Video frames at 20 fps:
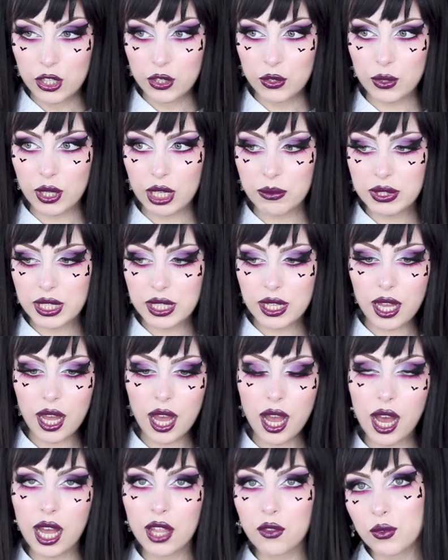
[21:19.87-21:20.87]
to having
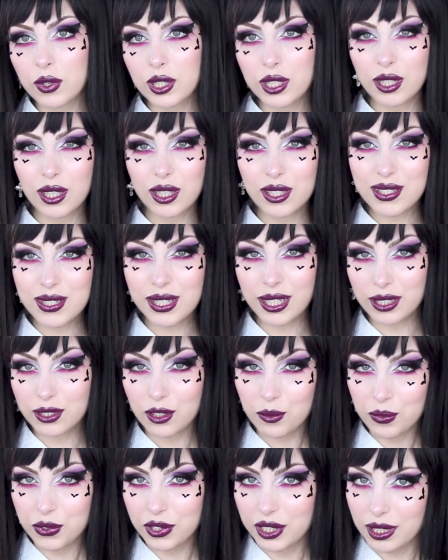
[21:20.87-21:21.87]
100
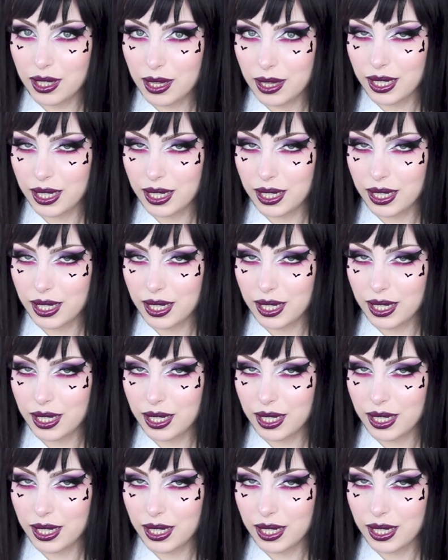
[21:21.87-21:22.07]
skeleton print